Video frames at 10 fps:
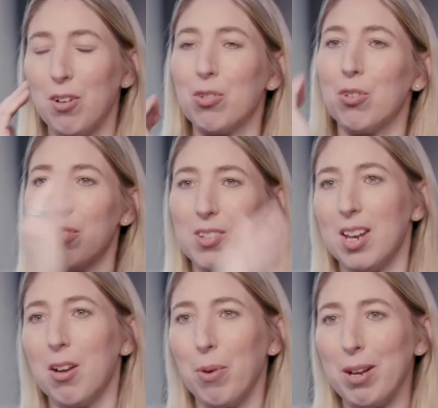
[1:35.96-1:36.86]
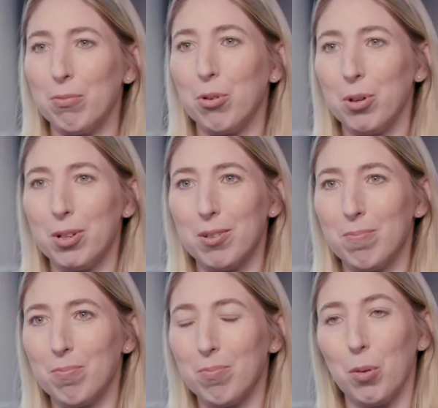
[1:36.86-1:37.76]
and sort of see a way forward
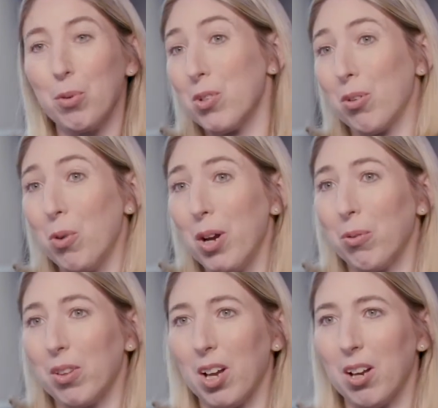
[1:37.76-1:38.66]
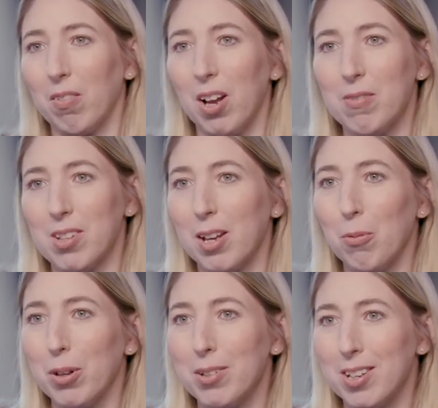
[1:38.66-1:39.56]
that would sort of work with the kind of lives that they
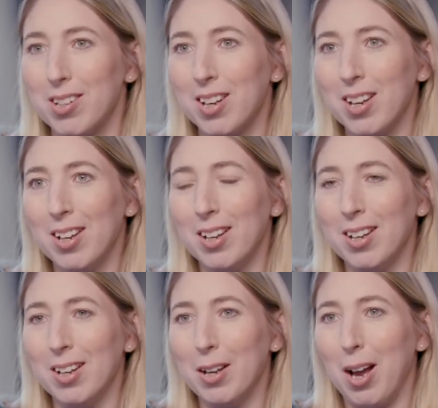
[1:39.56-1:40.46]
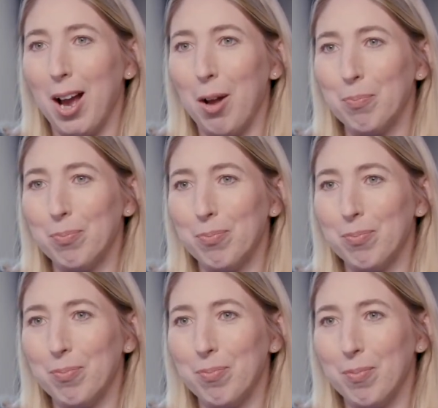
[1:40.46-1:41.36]
wanted.
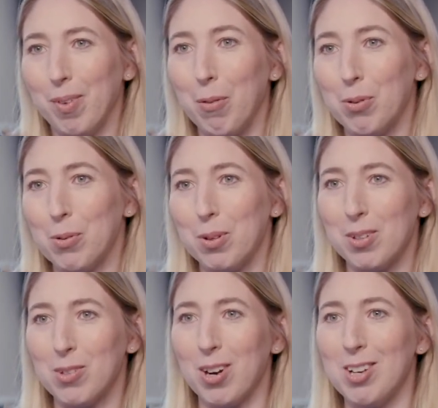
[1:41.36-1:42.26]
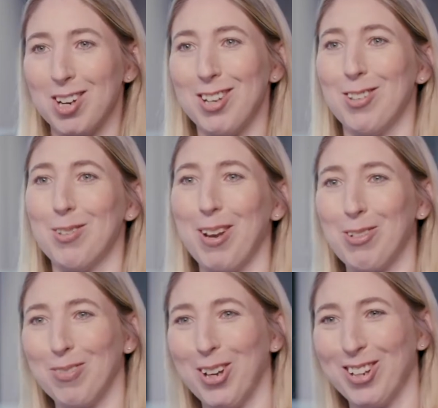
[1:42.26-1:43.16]
I was at the strange end of the
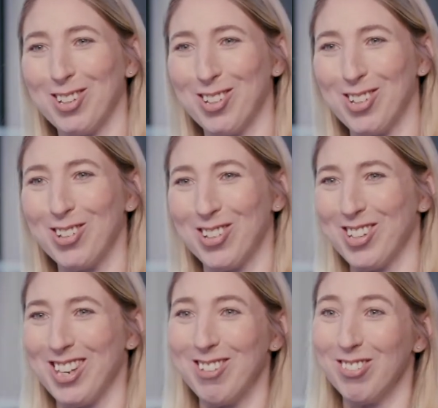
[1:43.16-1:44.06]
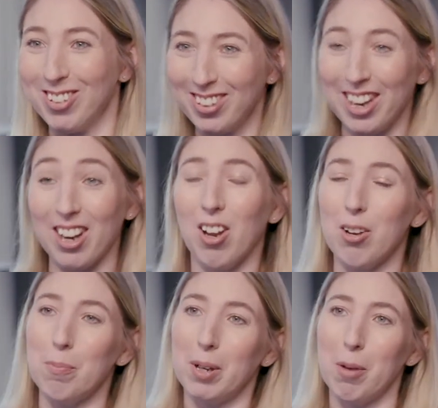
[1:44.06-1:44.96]
spectrum going into consultancy even, let
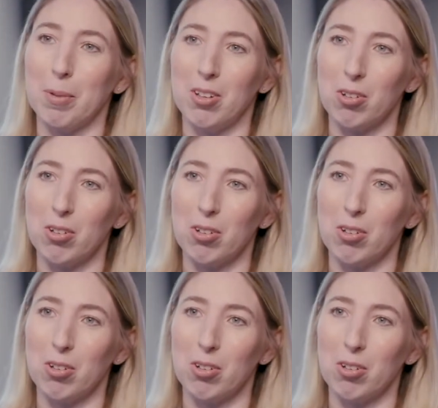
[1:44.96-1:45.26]
alone becoming an